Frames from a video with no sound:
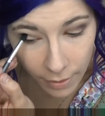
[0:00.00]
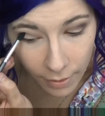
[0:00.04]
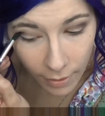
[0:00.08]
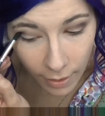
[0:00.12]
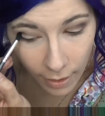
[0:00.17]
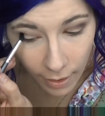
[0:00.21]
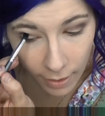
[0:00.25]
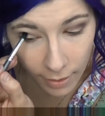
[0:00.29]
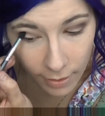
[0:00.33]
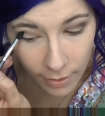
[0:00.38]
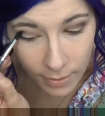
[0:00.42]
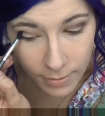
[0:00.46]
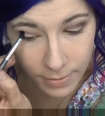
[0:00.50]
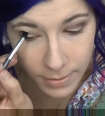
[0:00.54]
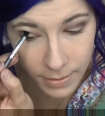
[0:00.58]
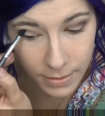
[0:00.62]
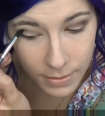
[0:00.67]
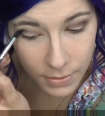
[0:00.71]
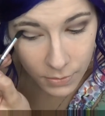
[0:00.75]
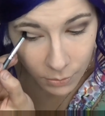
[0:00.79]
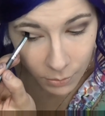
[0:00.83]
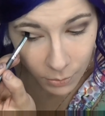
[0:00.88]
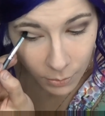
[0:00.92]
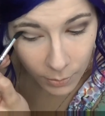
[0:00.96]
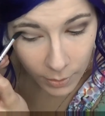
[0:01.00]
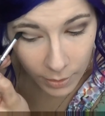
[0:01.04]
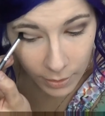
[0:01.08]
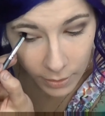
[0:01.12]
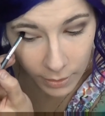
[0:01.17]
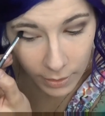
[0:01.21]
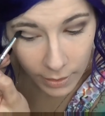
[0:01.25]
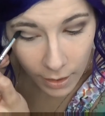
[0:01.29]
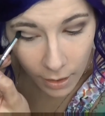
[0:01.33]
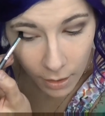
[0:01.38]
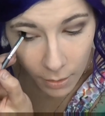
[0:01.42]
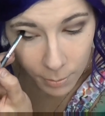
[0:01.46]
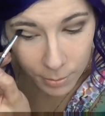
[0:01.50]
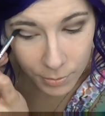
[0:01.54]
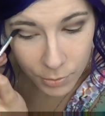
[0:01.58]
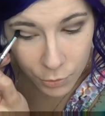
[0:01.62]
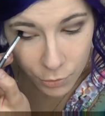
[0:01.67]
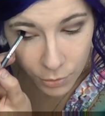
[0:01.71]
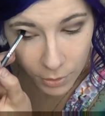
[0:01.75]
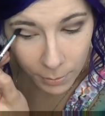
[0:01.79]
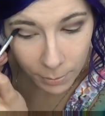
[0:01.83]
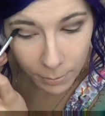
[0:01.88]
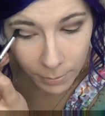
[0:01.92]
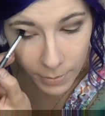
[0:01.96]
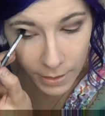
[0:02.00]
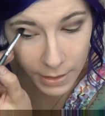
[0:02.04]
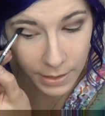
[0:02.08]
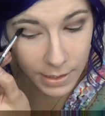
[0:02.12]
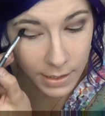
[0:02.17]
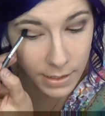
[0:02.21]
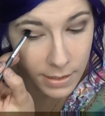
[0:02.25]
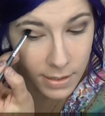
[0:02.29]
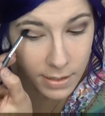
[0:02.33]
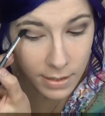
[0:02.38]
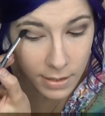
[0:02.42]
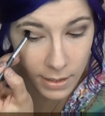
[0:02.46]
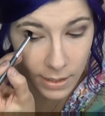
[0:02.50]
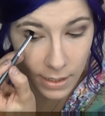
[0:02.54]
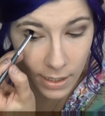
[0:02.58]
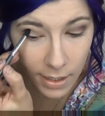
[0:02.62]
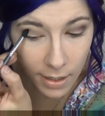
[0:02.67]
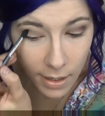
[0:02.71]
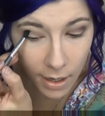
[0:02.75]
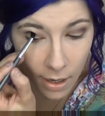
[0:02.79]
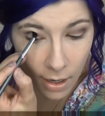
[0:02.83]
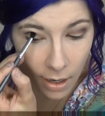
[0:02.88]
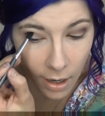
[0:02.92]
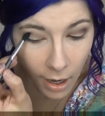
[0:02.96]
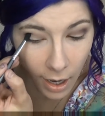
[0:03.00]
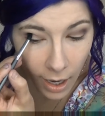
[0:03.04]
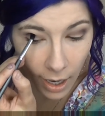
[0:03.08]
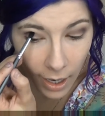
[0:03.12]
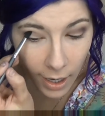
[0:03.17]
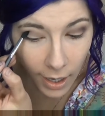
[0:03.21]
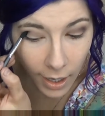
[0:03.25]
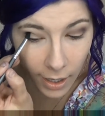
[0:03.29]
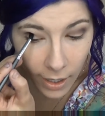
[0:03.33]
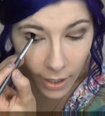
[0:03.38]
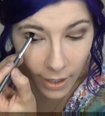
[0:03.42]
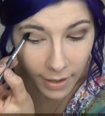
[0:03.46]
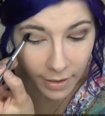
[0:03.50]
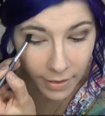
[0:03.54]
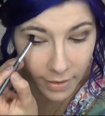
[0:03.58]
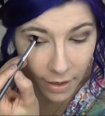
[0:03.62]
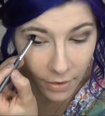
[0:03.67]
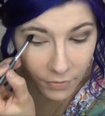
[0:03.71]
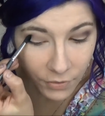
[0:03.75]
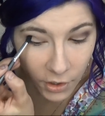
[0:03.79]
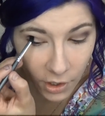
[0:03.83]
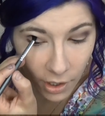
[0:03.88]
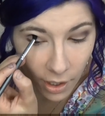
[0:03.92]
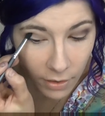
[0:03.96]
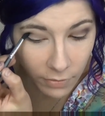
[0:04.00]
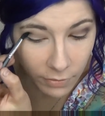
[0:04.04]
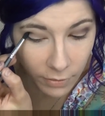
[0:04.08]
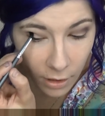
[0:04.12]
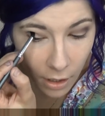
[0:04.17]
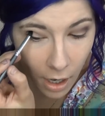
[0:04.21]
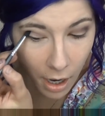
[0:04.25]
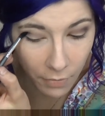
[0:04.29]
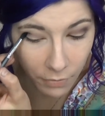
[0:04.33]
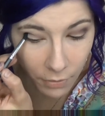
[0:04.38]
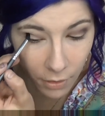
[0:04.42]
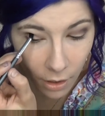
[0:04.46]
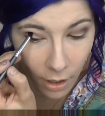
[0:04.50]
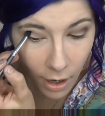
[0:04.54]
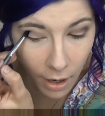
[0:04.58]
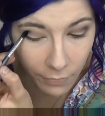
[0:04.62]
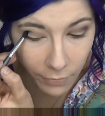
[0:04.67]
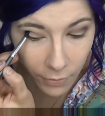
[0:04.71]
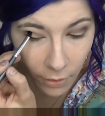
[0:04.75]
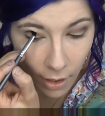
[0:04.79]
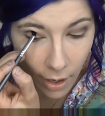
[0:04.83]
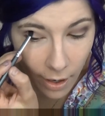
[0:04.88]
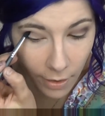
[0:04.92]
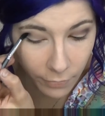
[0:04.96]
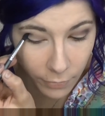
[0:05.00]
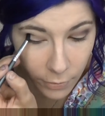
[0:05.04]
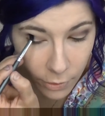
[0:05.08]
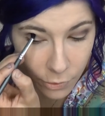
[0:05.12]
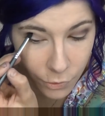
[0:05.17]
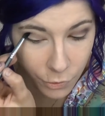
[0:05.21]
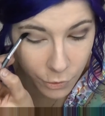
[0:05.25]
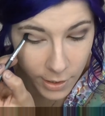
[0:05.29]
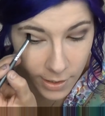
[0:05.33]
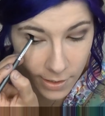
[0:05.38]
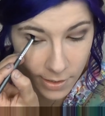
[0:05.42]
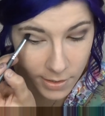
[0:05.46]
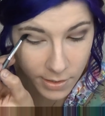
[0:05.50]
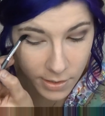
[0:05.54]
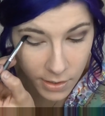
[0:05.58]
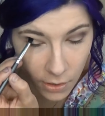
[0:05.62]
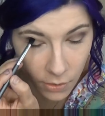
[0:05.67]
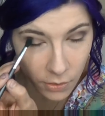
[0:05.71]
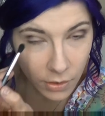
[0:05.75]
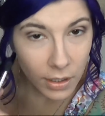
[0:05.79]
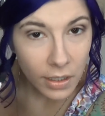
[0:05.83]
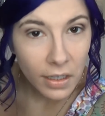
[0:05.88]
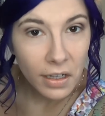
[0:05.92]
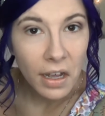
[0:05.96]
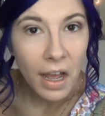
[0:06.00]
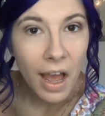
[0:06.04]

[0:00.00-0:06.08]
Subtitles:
that has really helped tremendously. I never ever drink soda,